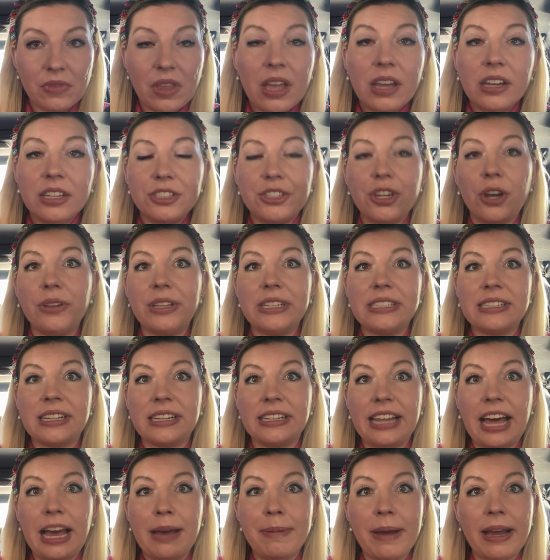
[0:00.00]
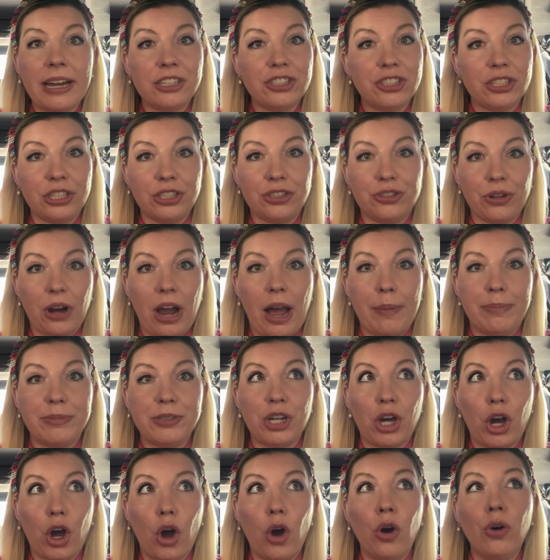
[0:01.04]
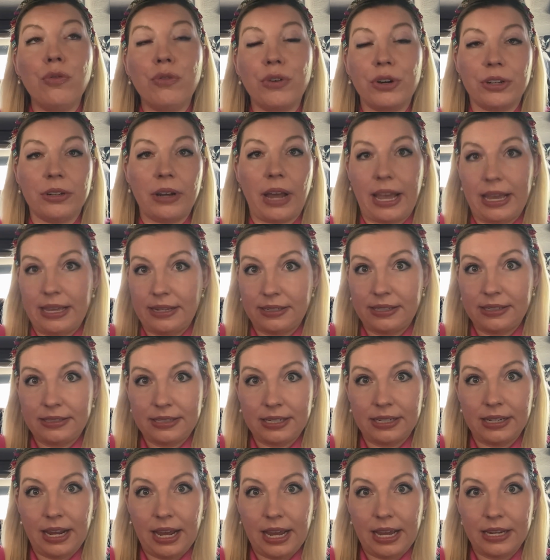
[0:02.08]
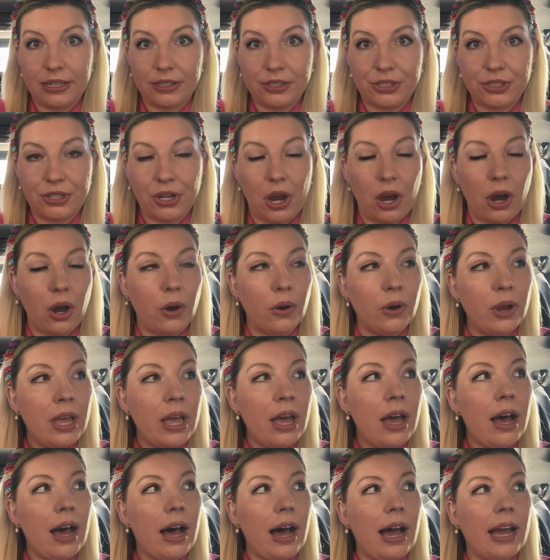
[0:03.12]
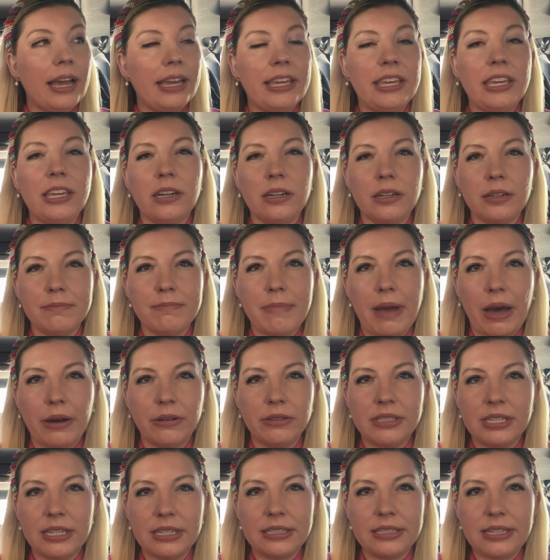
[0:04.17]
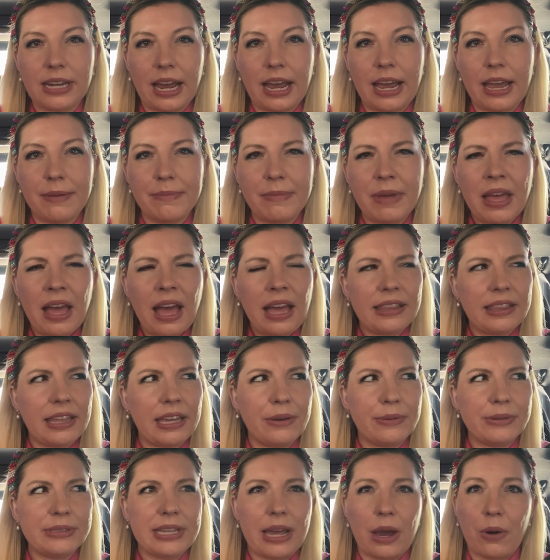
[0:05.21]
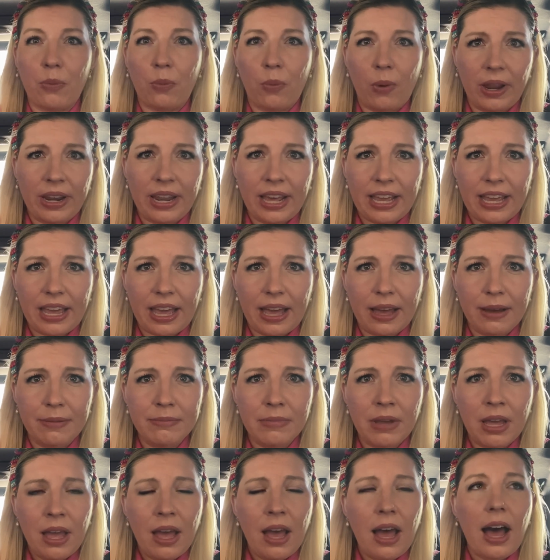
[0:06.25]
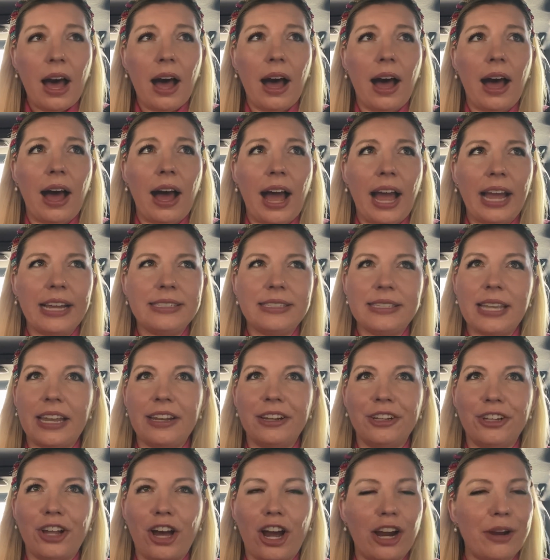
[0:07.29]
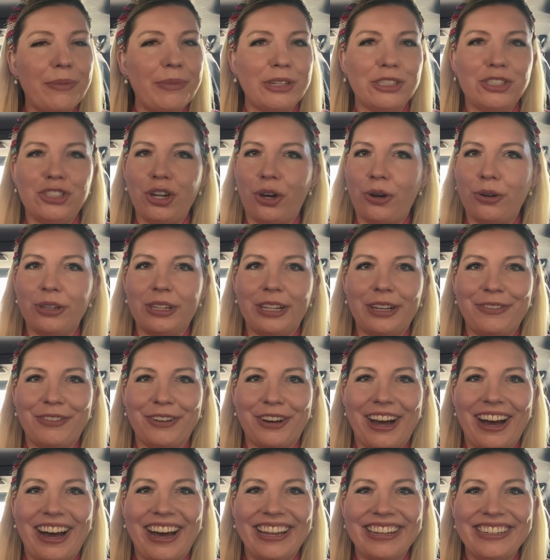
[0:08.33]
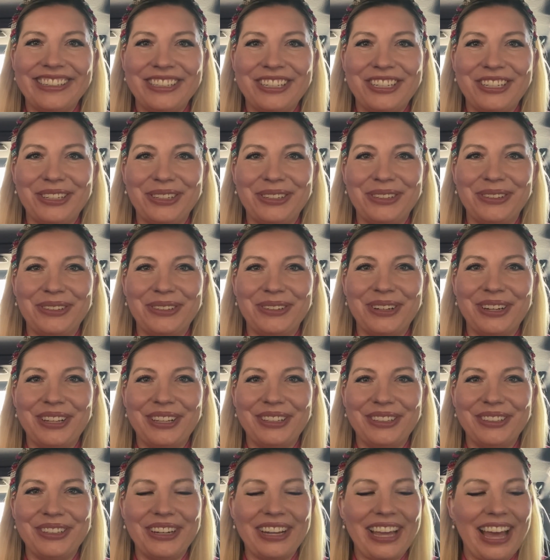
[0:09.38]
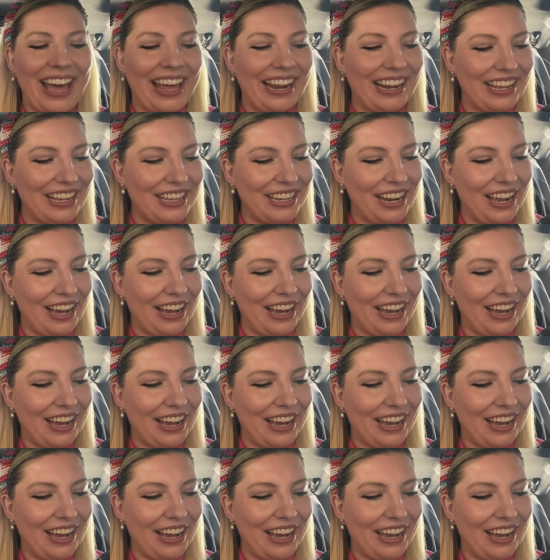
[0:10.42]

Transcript: So this collab actually dropped overnight tonight. So here mountain time, I think it was at 1 a.m. I set an alarm and totally forgot to look at it,